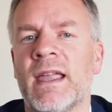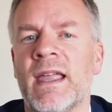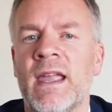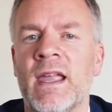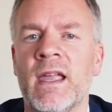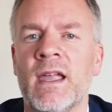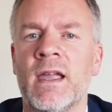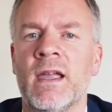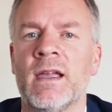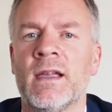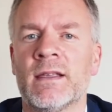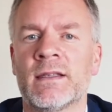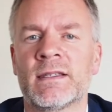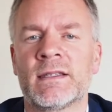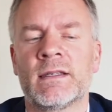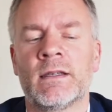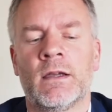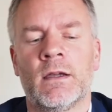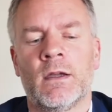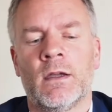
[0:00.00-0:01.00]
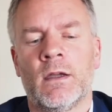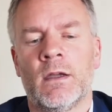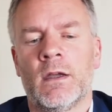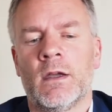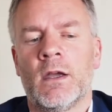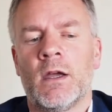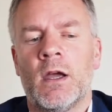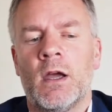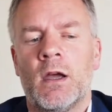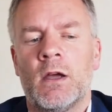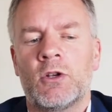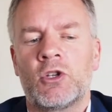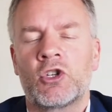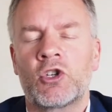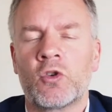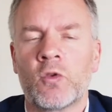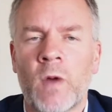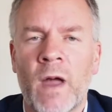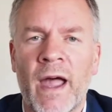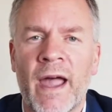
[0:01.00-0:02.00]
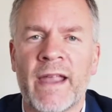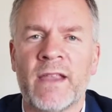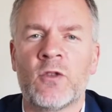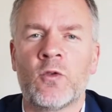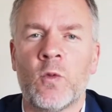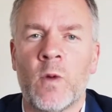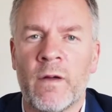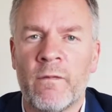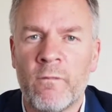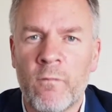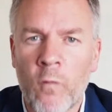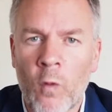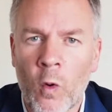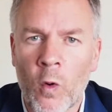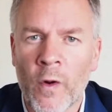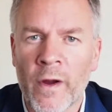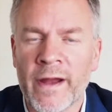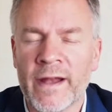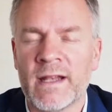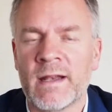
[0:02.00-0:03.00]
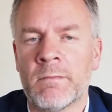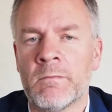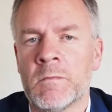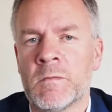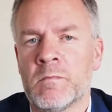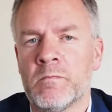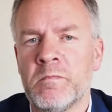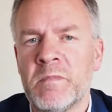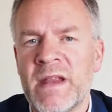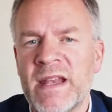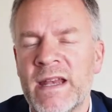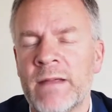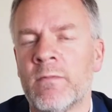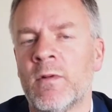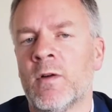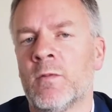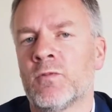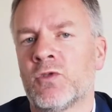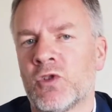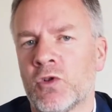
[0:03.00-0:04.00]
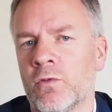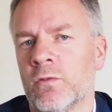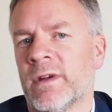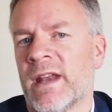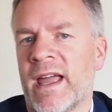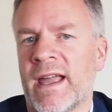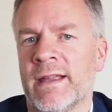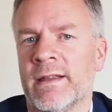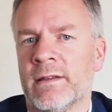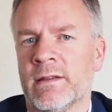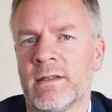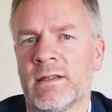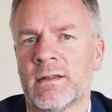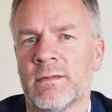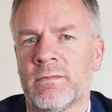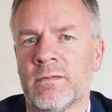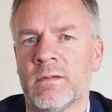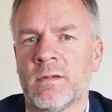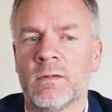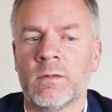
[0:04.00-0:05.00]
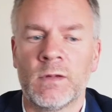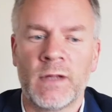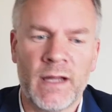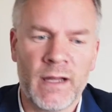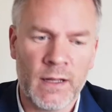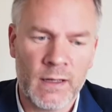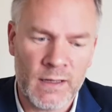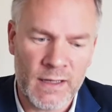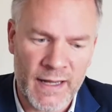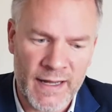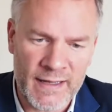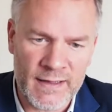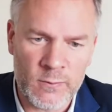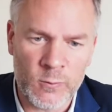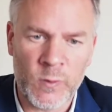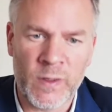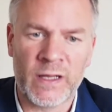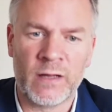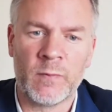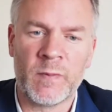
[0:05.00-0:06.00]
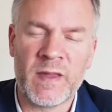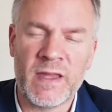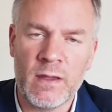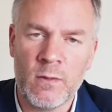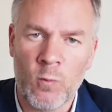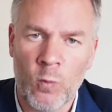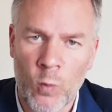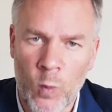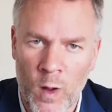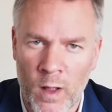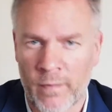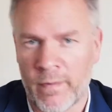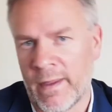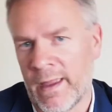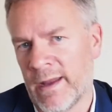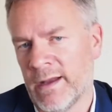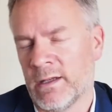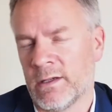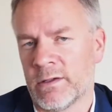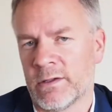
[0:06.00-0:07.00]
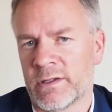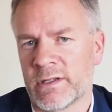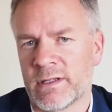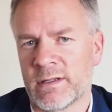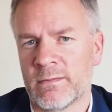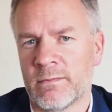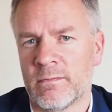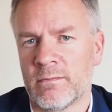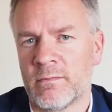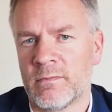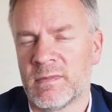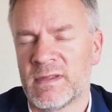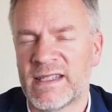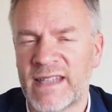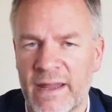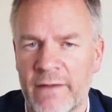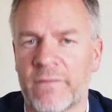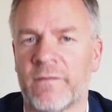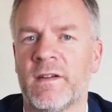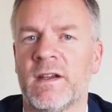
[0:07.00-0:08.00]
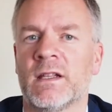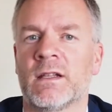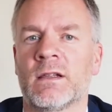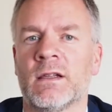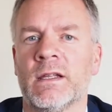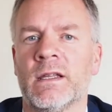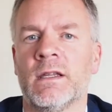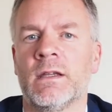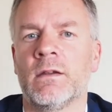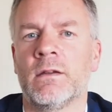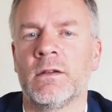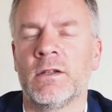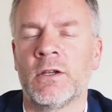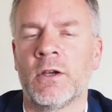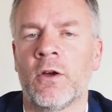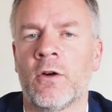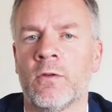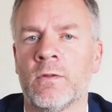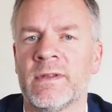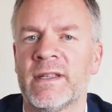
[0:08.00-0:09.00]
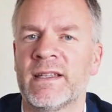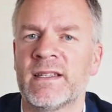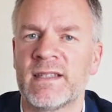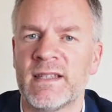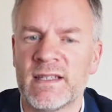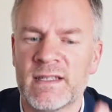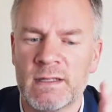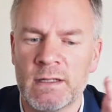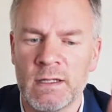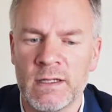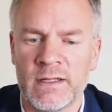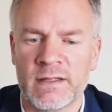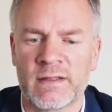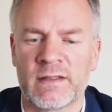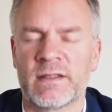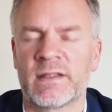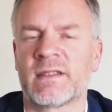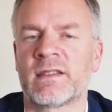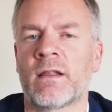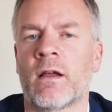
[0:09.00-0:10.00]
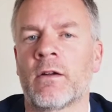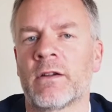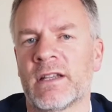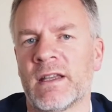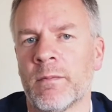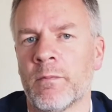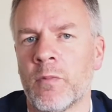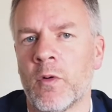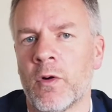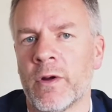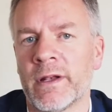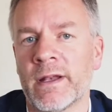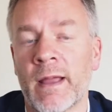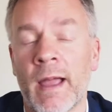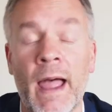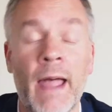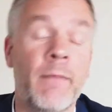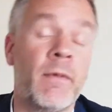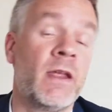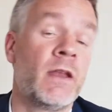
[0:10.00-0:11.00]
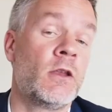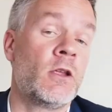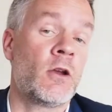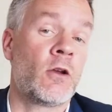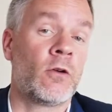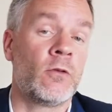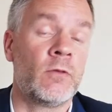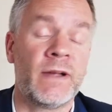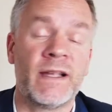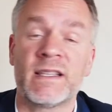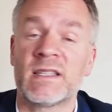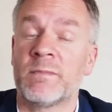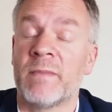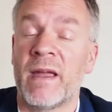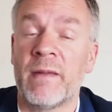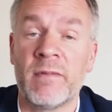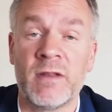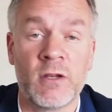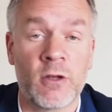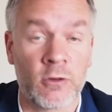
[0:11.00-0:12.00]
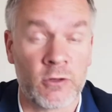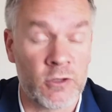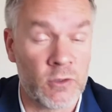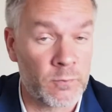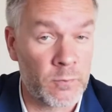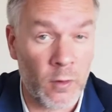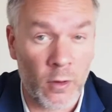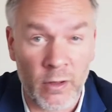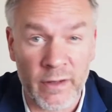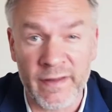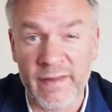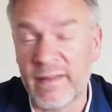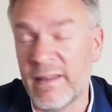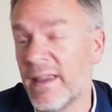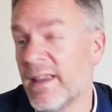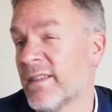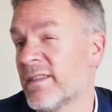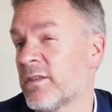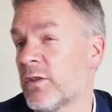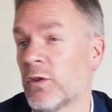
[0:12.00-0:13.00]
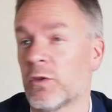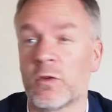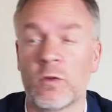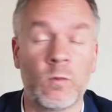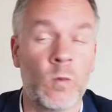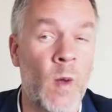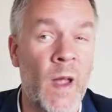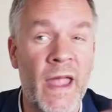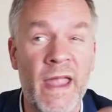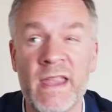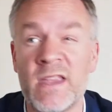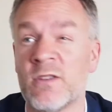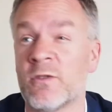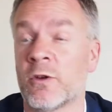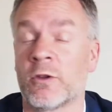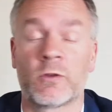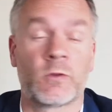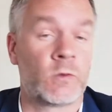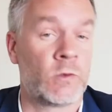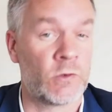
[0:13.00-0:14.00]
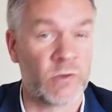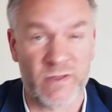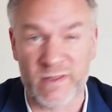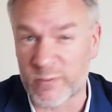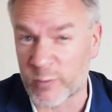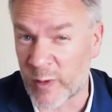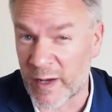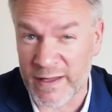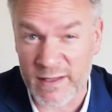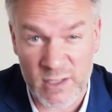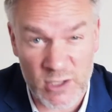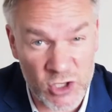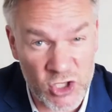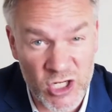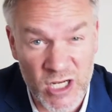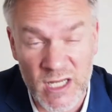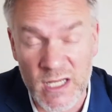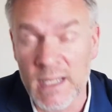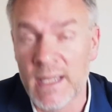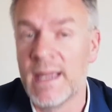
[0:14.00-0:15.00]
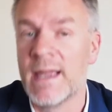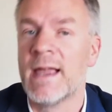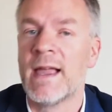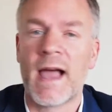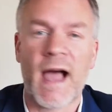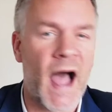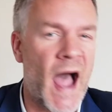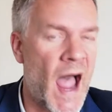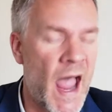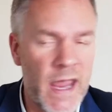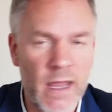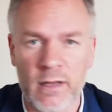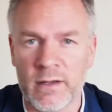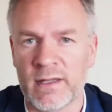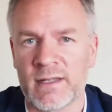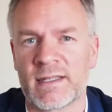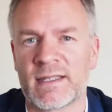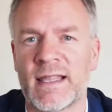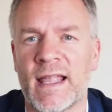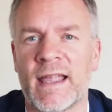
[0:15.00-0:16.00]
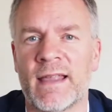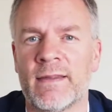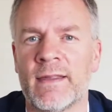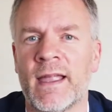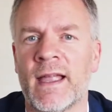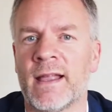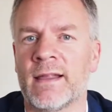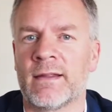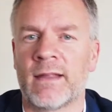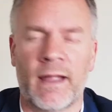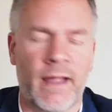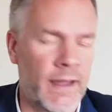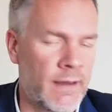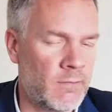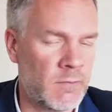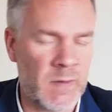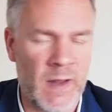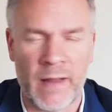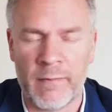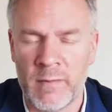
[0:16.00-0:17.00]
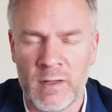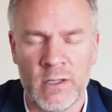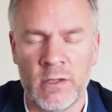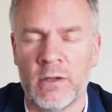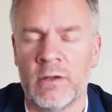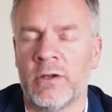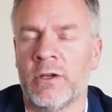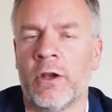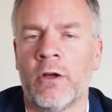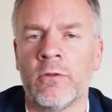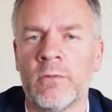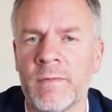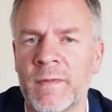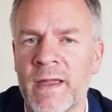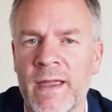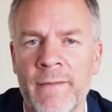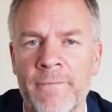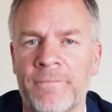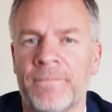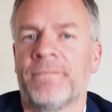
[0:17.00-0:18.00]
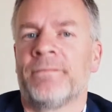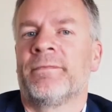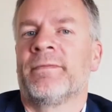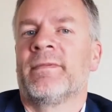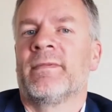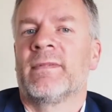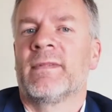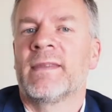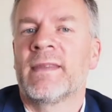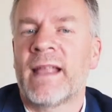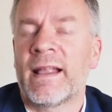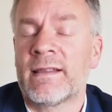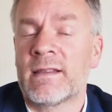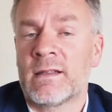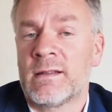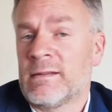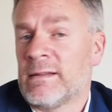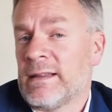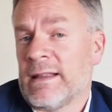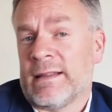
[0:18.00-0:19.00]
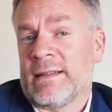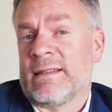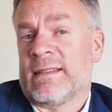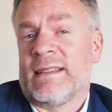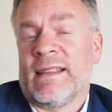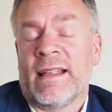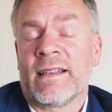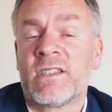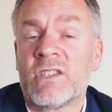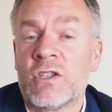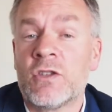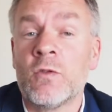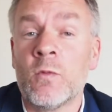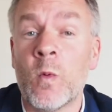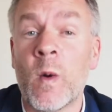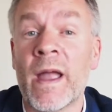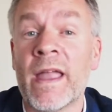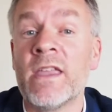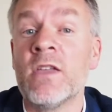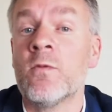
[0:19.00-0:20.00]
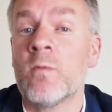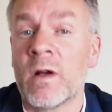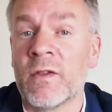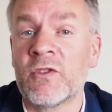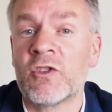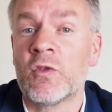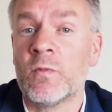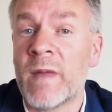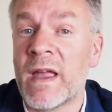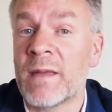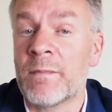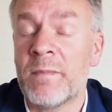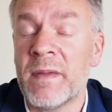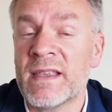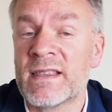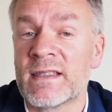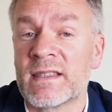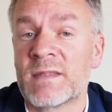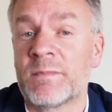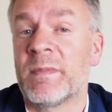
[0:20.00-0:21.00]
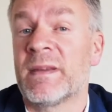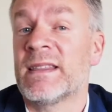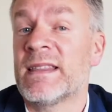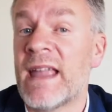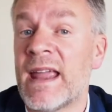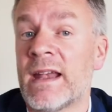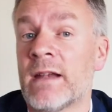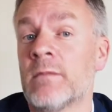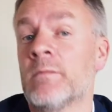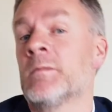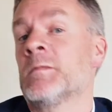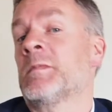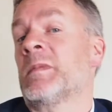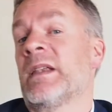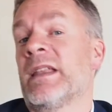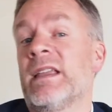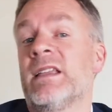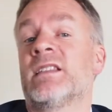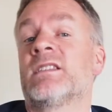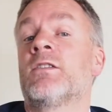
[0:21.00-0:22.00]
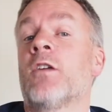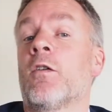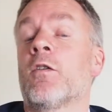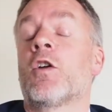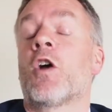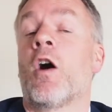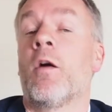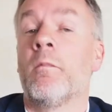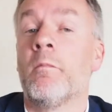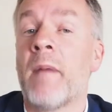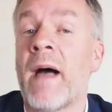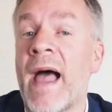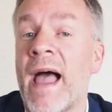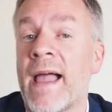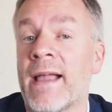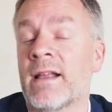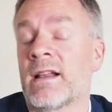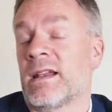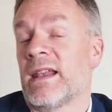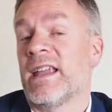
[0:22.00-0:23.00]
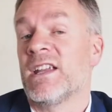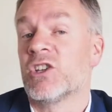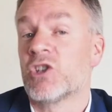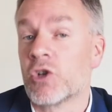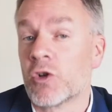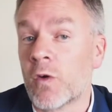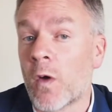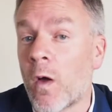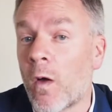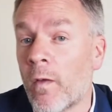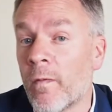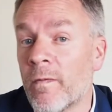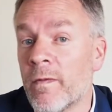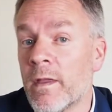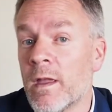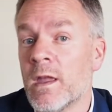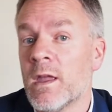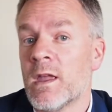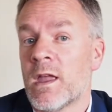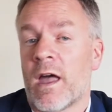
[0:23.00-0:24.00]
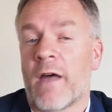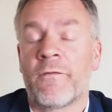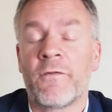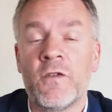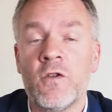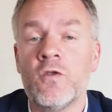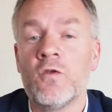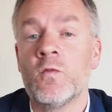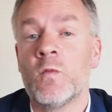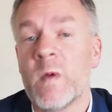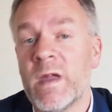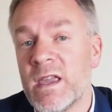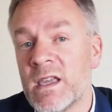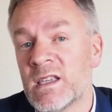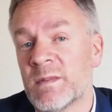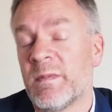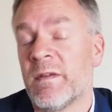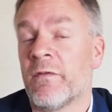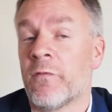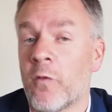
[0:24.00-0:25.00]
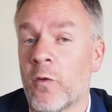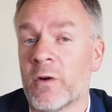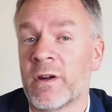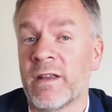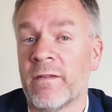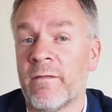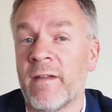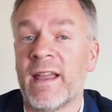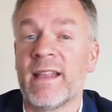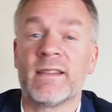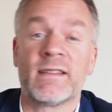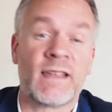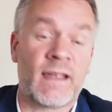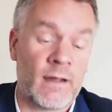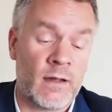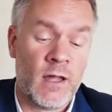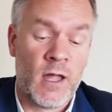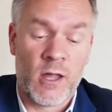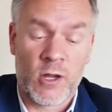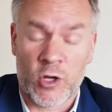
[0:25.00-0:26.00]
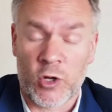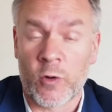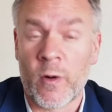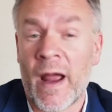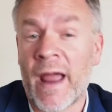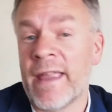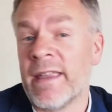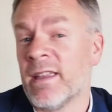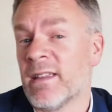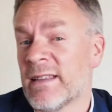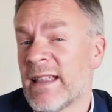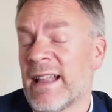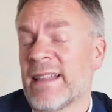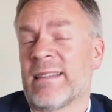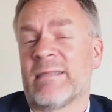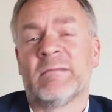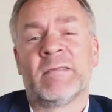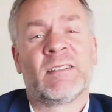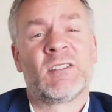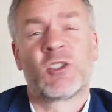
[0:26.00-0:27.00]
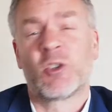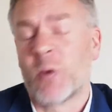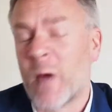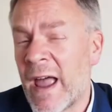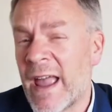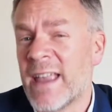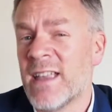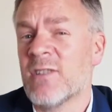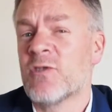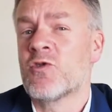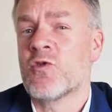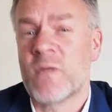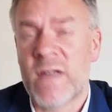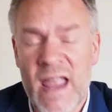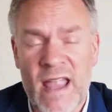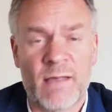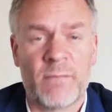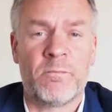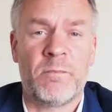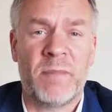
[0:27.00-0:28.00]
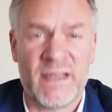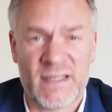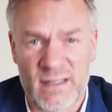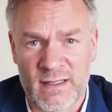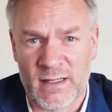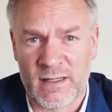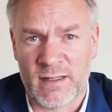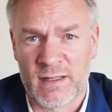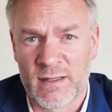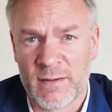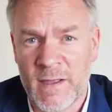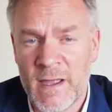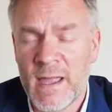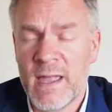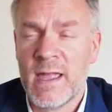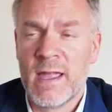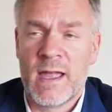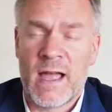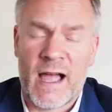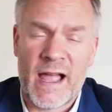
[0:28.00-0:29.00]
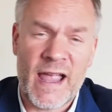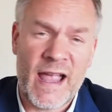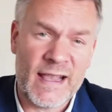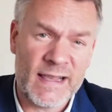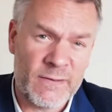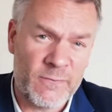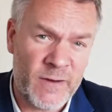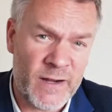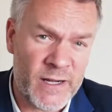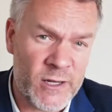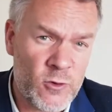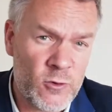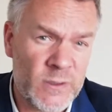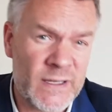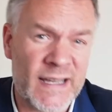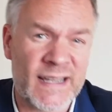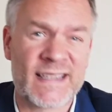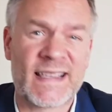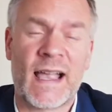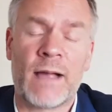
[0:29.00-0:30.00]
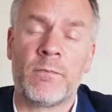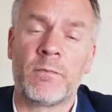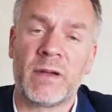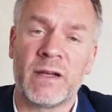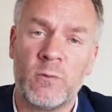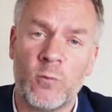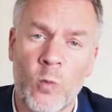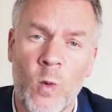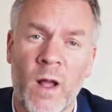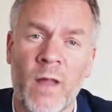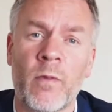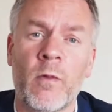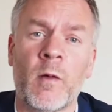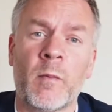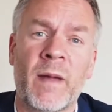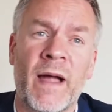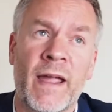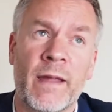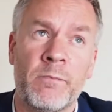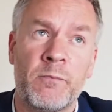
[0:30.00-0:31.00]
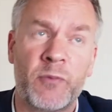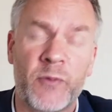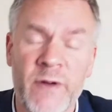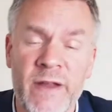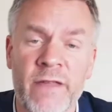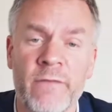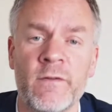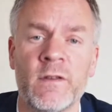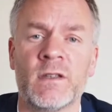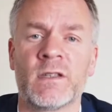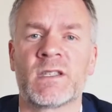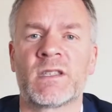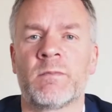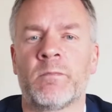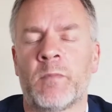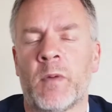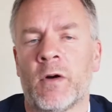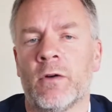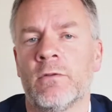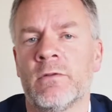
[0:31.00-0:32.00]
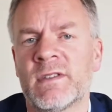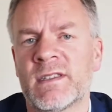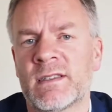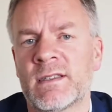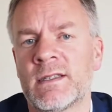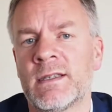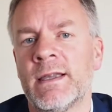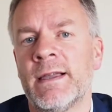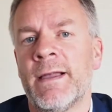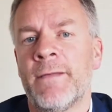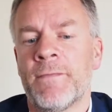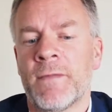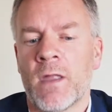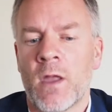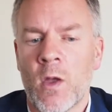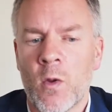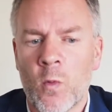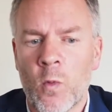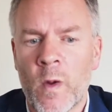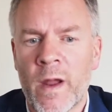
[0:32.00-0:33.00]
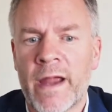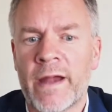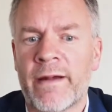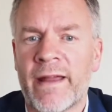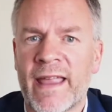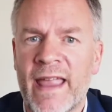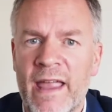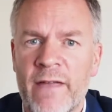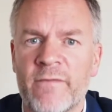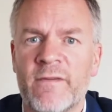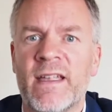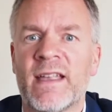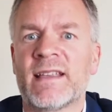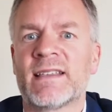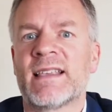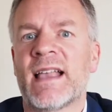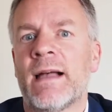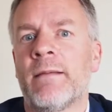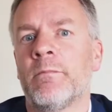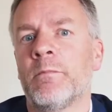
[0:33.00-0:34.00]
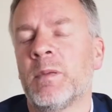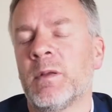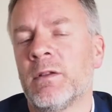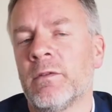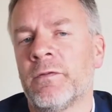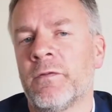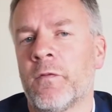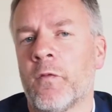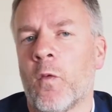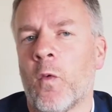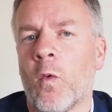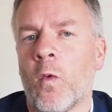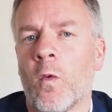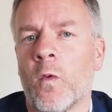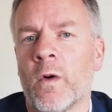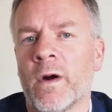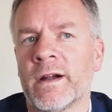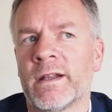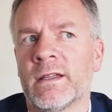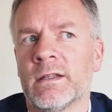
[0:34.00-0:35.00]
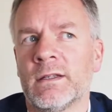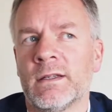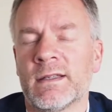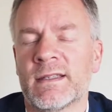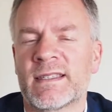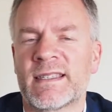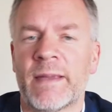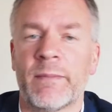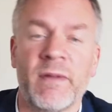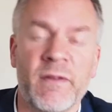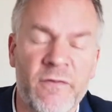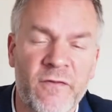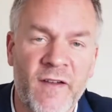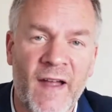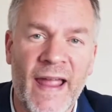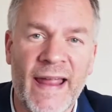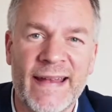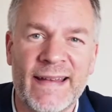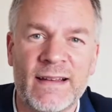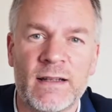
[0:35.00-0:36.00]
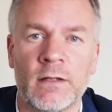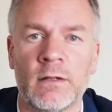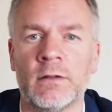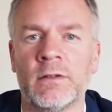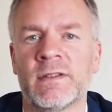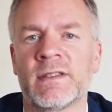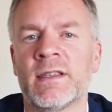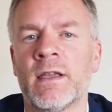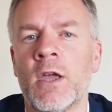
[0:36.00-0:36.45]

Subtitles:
is try to avoid minimum two nights. It will be one-nighters, definitely. You know, this is the starting point. I mean, you know, it's maybe not your policy, it's not the way, you're not your strategy. I understand that. I mean, you know, that's the way you want to make business. But then, please don't come back later on, a few weeks before the event, crying that and trying to get business. I had a very good example in one of my previous posts, where I gave the example for the semi-finals